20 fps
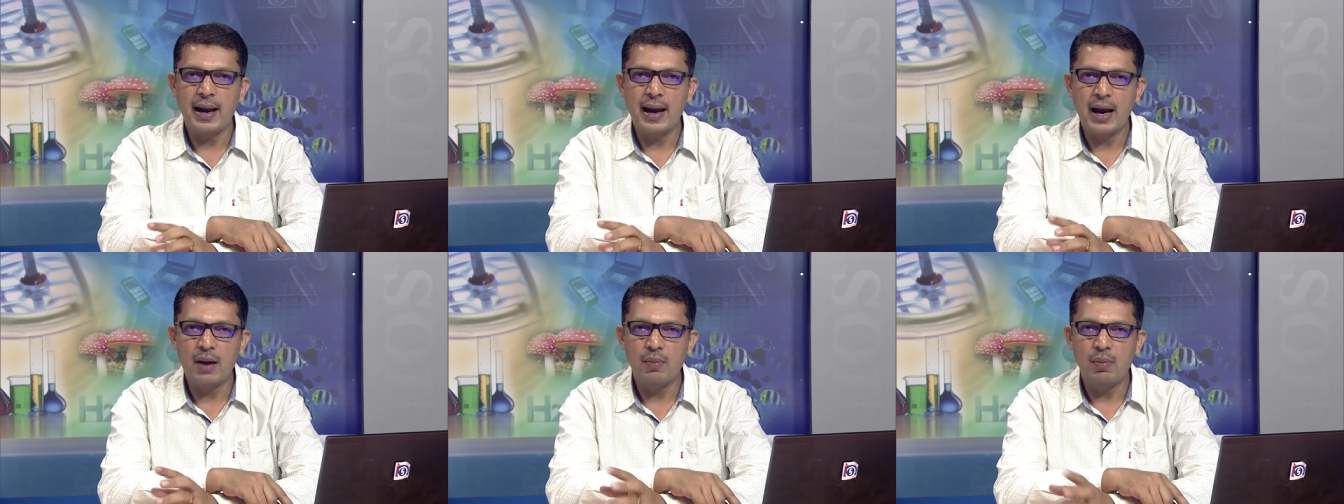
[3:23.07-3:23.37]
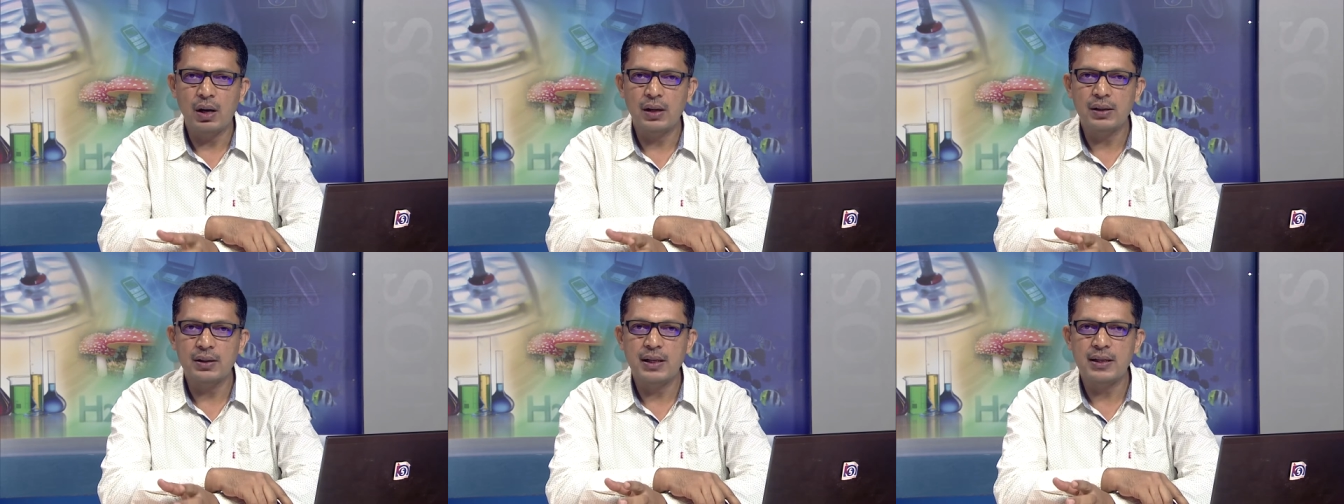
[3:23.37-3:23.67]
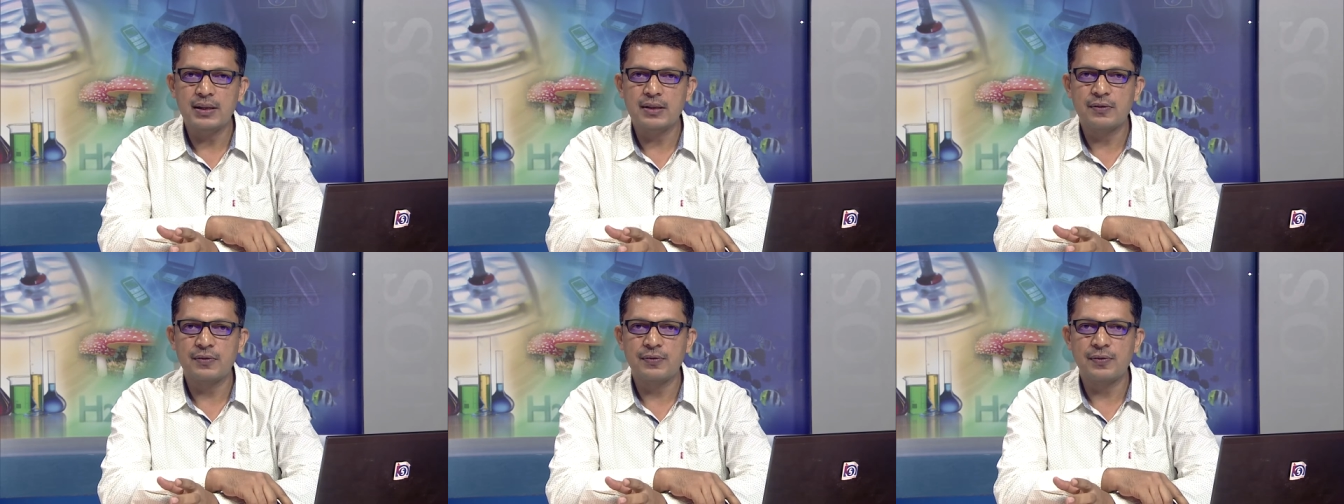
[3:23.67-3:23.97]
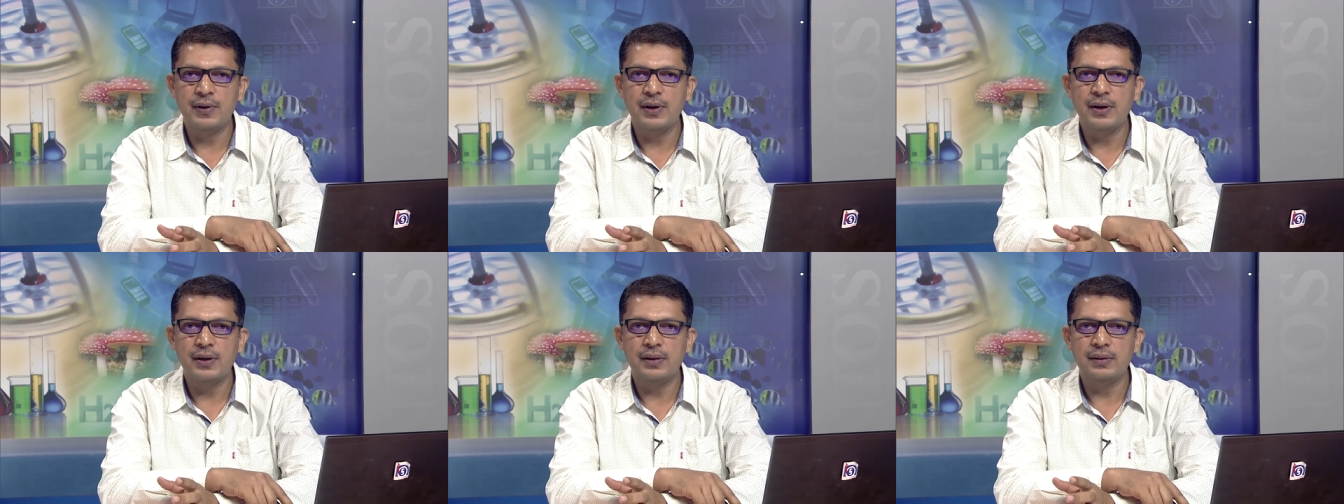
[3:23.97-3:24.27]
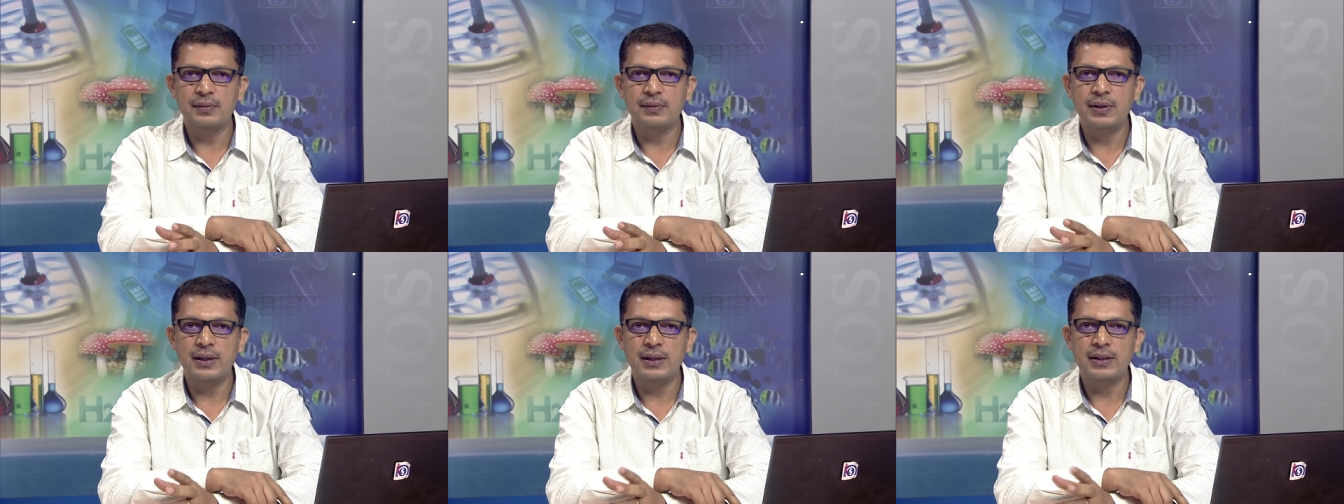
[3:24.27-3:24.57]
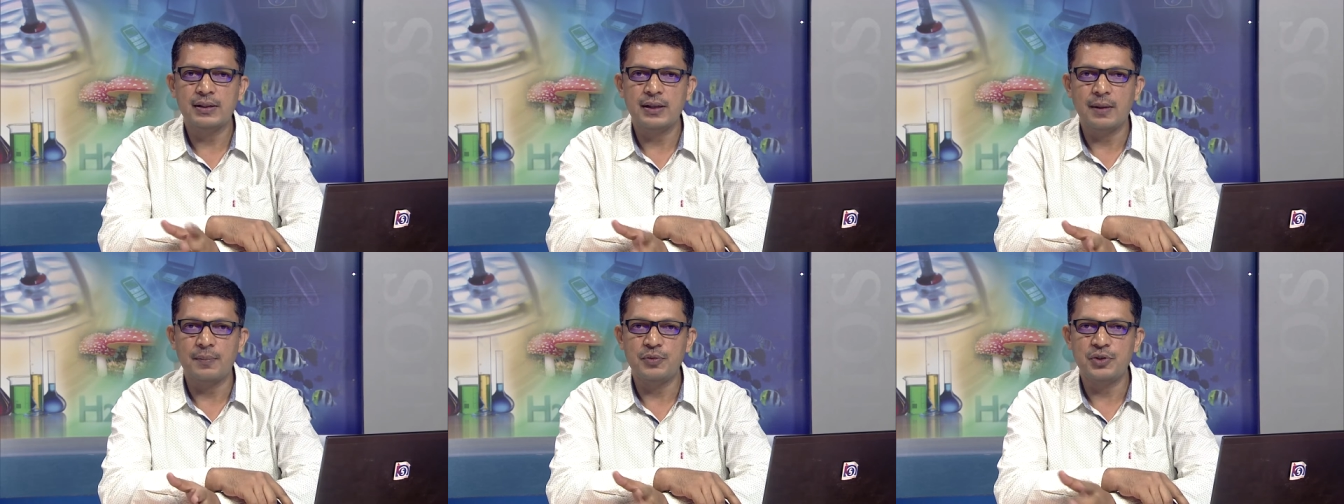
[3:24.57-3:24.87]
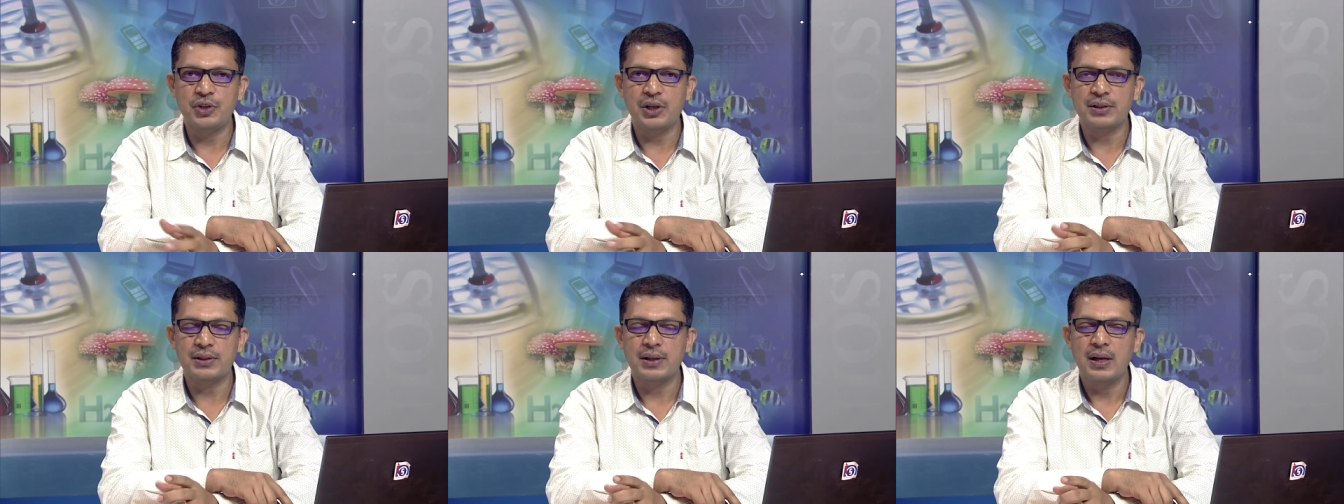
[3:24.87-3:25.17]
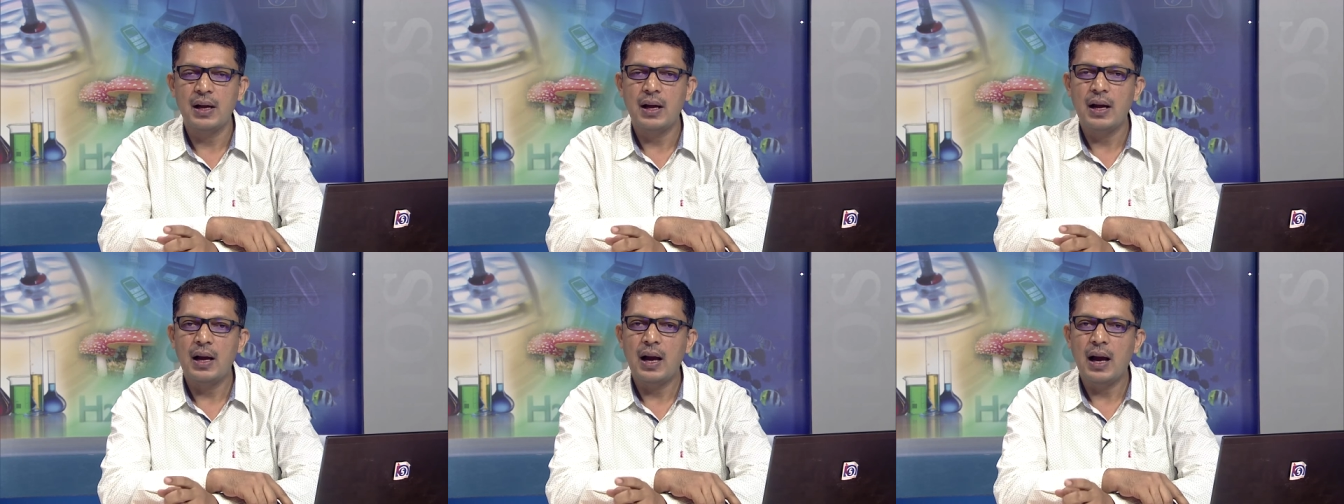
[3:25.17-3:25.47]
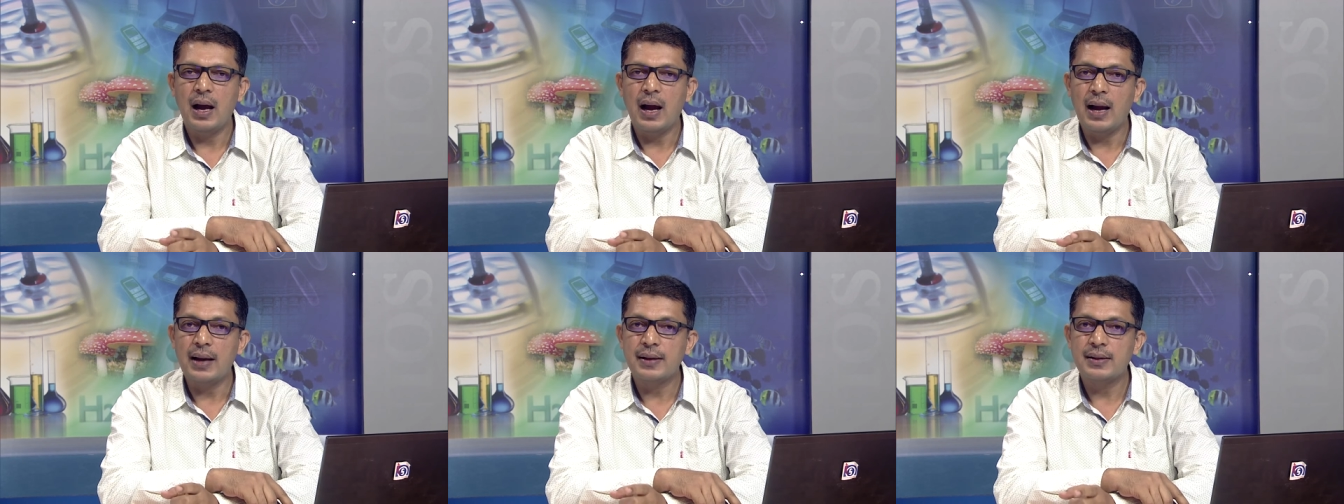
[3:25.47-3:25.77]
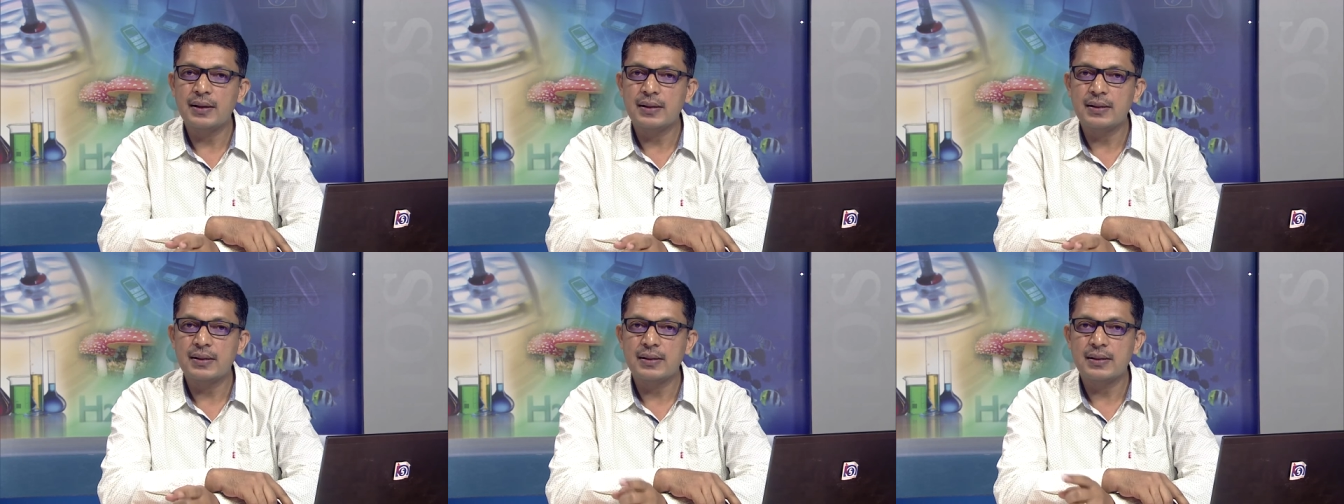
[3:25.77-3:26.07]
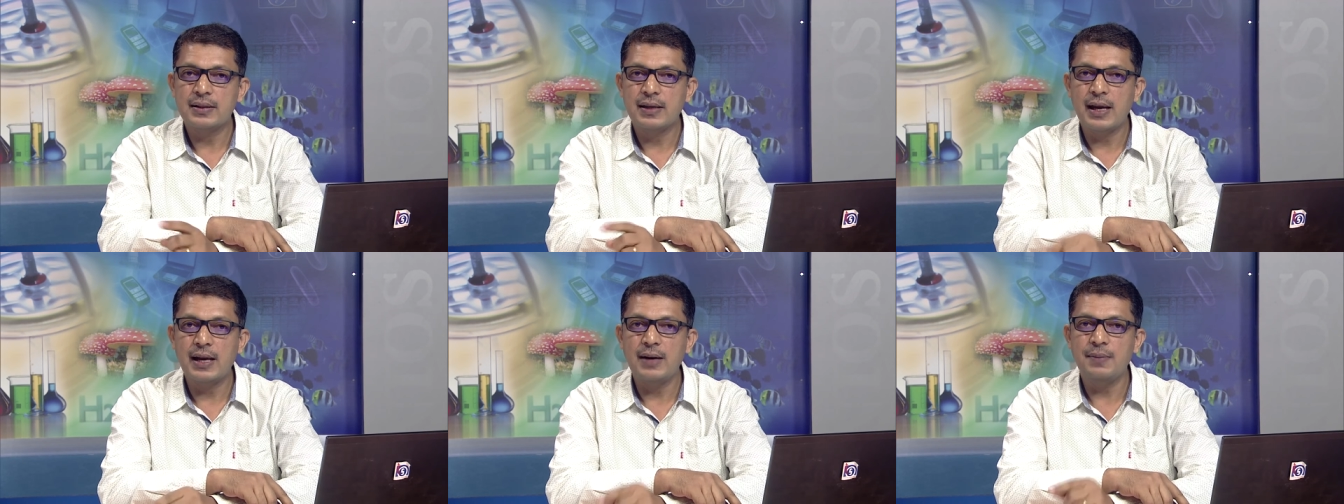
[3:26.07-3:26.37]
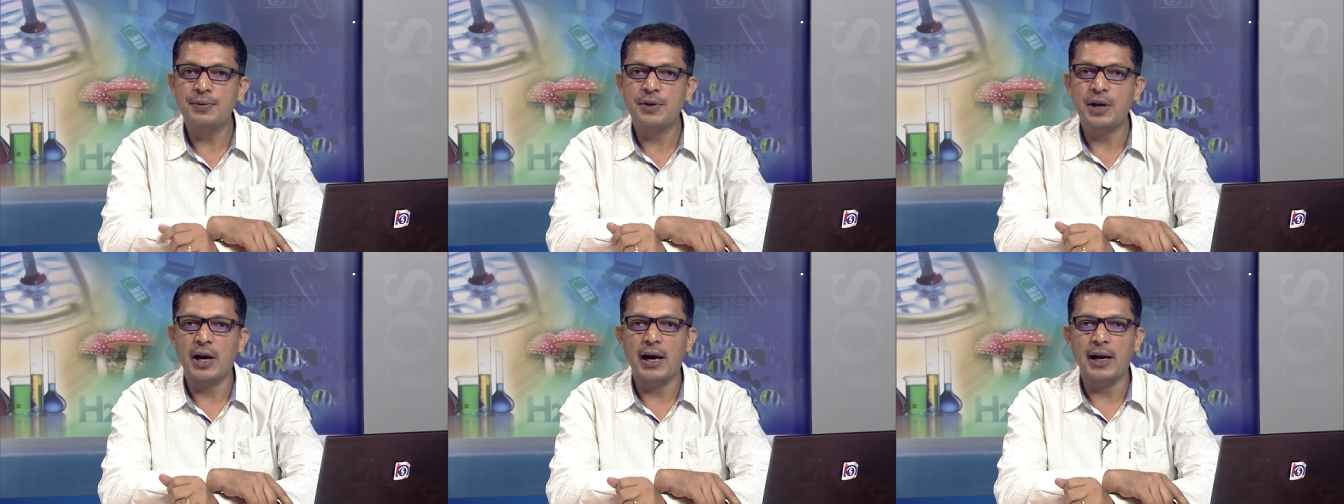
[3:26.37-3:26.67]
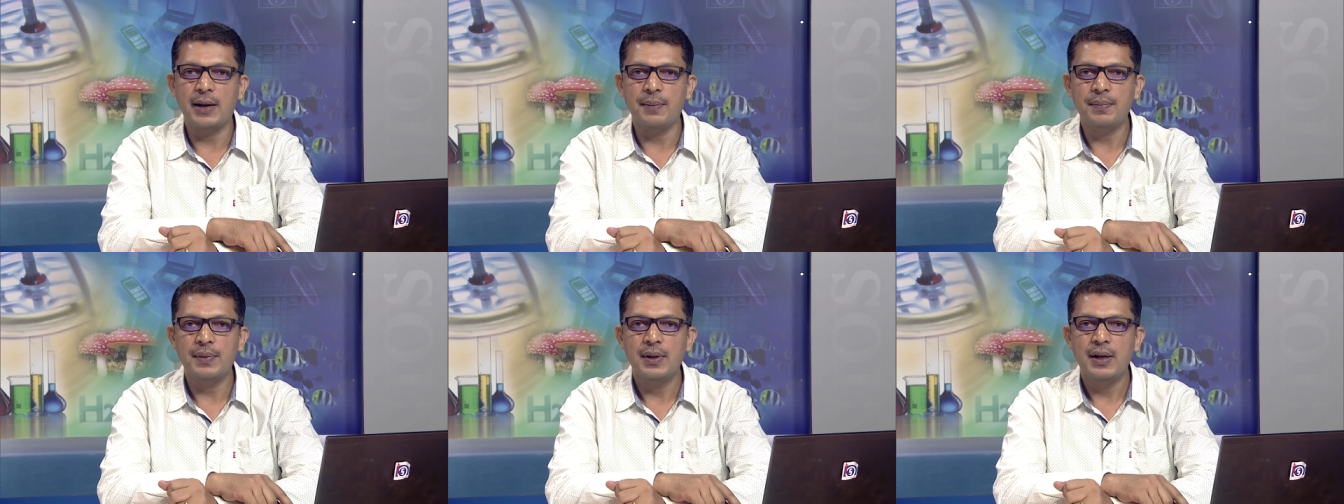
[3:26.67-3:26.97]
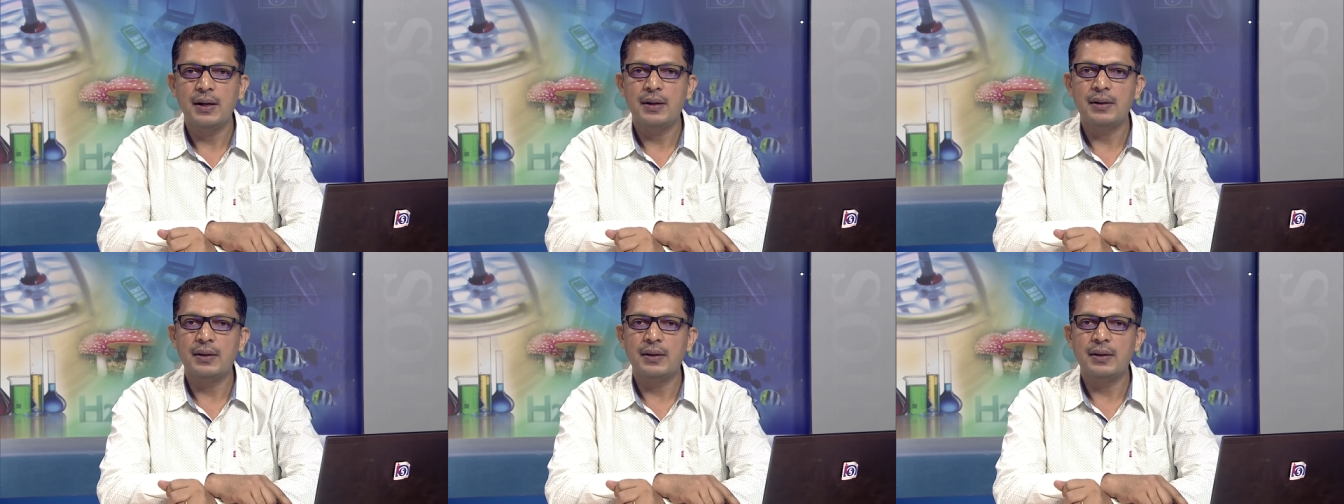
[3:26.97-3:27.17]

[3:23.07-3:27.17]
among field, these subjects at the same time,